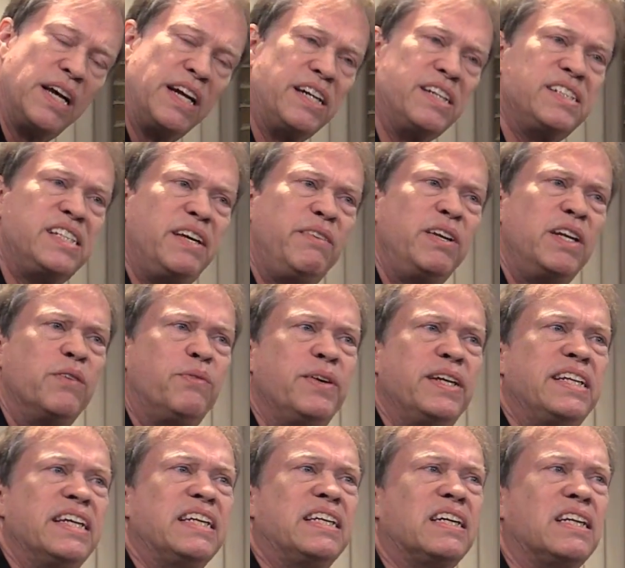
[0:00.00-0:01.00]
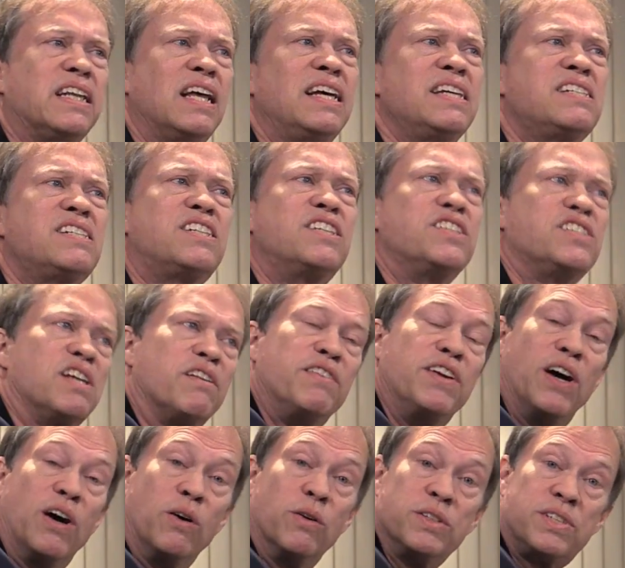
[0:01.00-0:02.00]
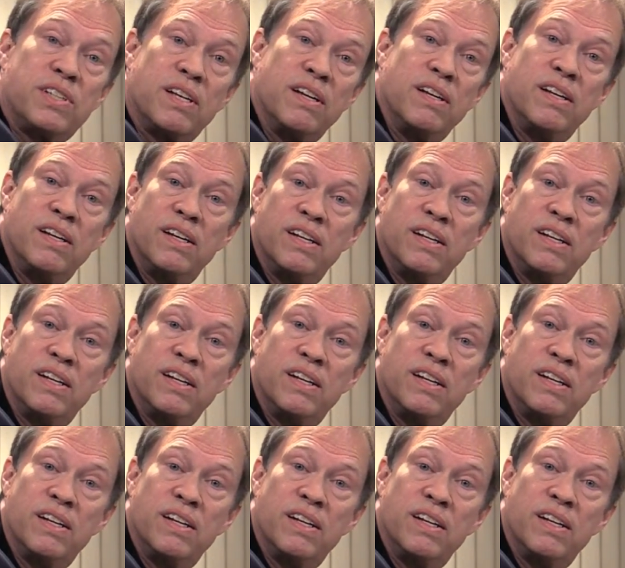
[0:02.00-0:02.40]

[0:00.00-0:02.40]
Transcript: because even if we did clusters of notes, in